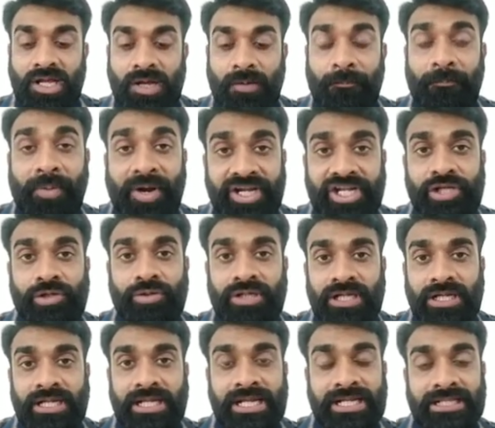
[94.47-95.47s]

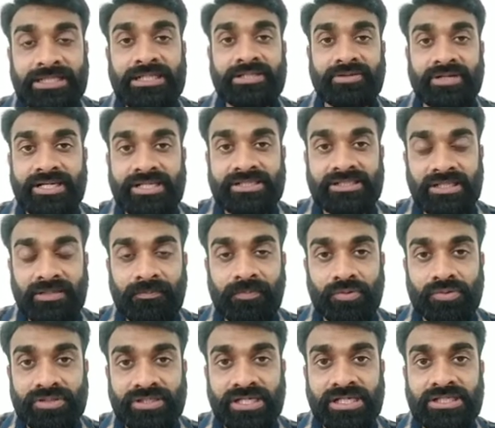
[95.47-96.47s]
particularly in the traditional
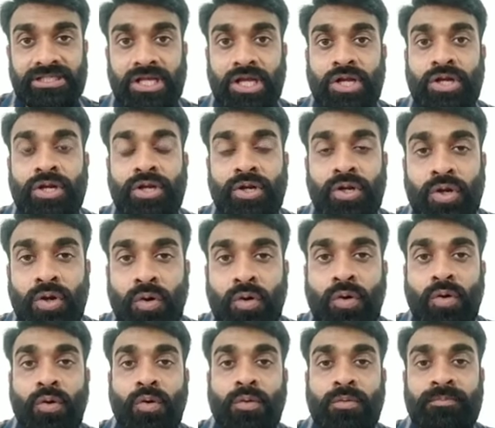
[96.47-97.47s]
process,
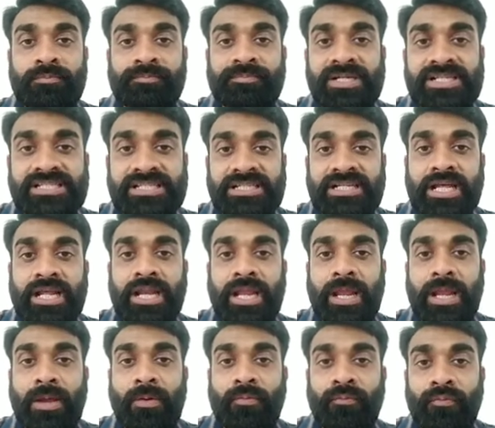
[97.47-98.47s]
no
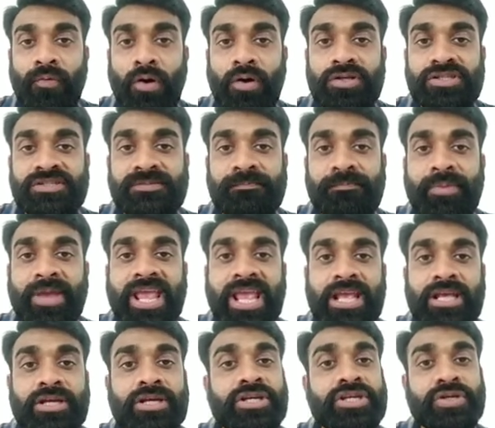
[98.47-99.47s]
machinery was
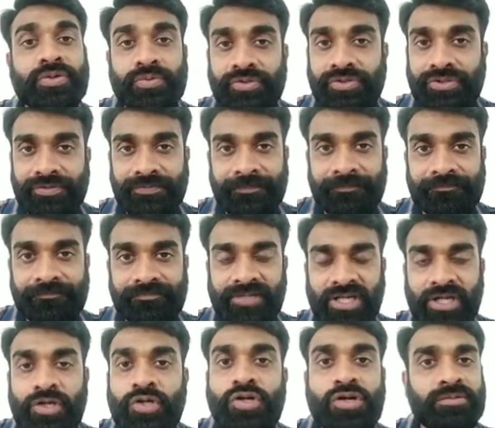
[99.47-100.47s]
being used,
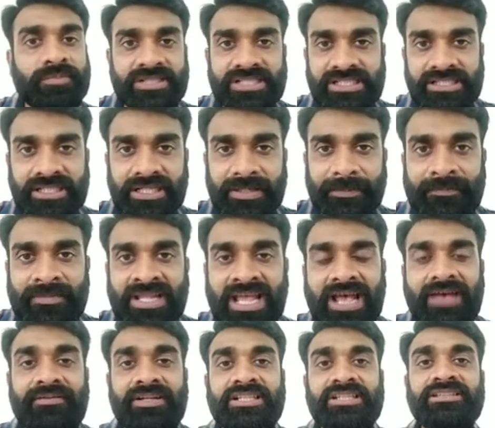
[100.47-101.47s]
no machinery,
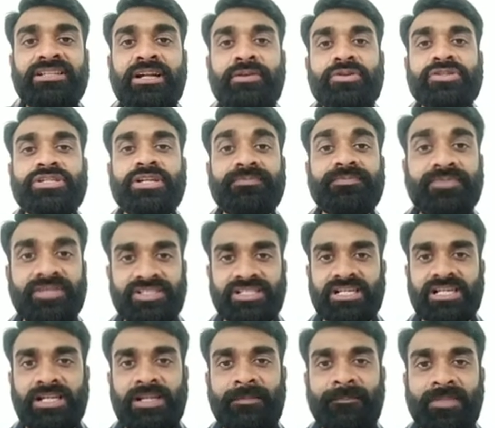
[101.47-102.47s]
everything that was done
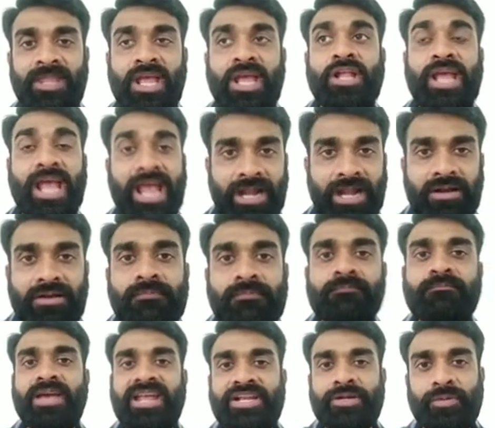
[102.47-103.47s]
physically
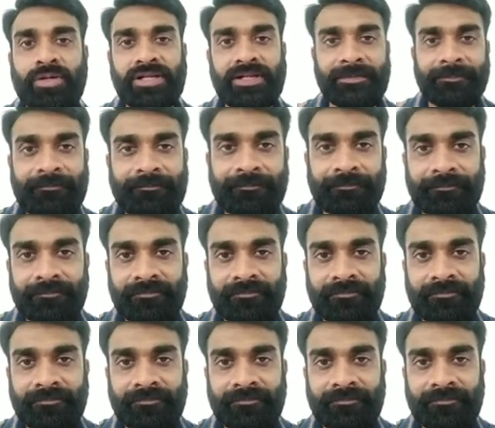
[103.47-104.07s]
and manually.